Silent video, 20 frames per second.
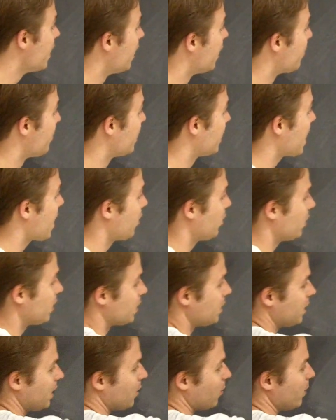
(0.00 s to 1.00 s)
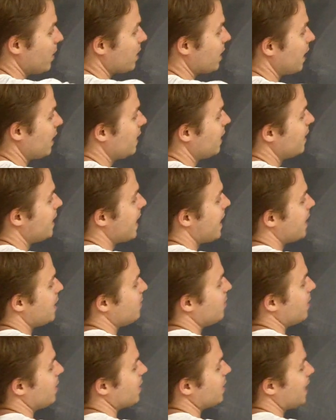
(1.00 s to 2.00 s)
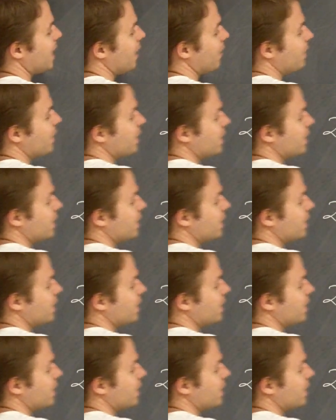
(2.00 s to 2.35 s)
And now you can see the reason I did that is because now